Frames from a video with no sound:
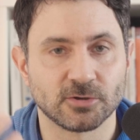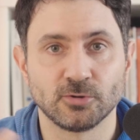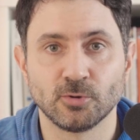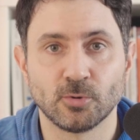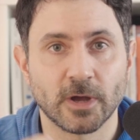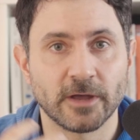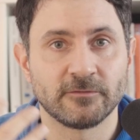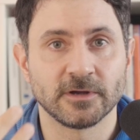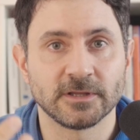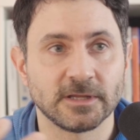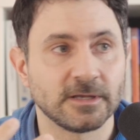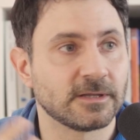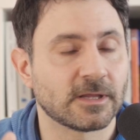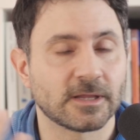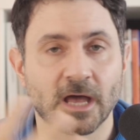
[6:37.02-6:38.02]
to do
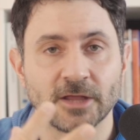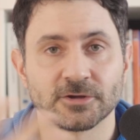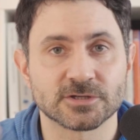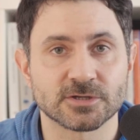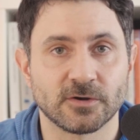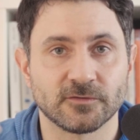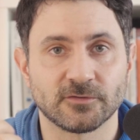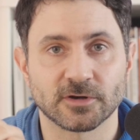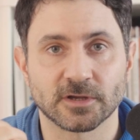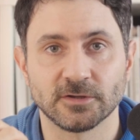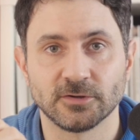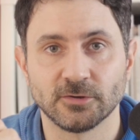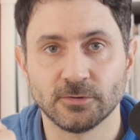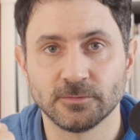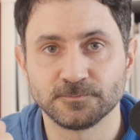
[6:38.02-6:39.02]
everything that other software
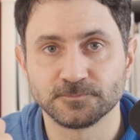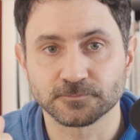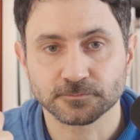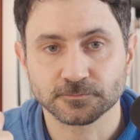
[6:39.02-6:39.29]
can do